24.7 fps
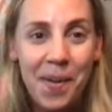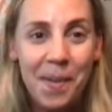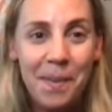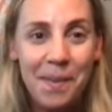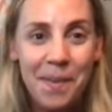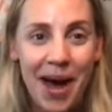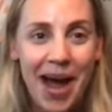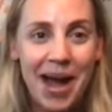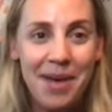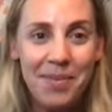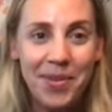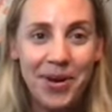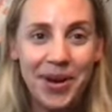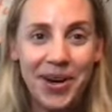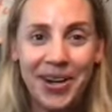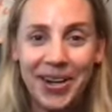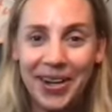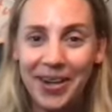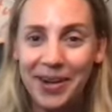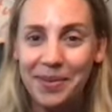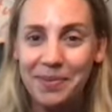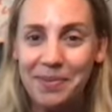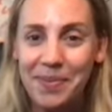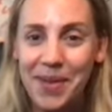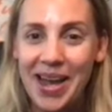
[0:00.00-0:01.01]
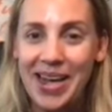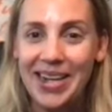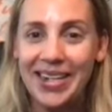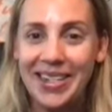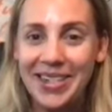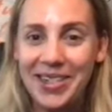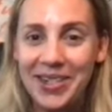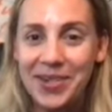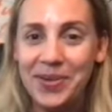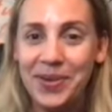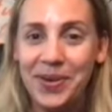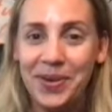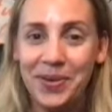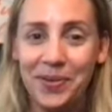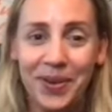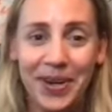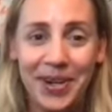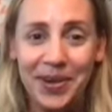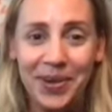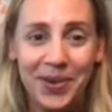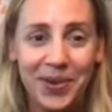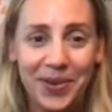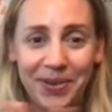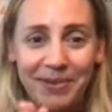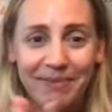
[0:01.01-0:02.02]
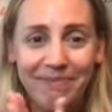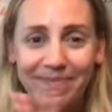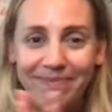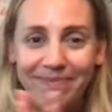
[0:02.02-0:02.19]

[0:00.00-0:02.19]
my book made into a real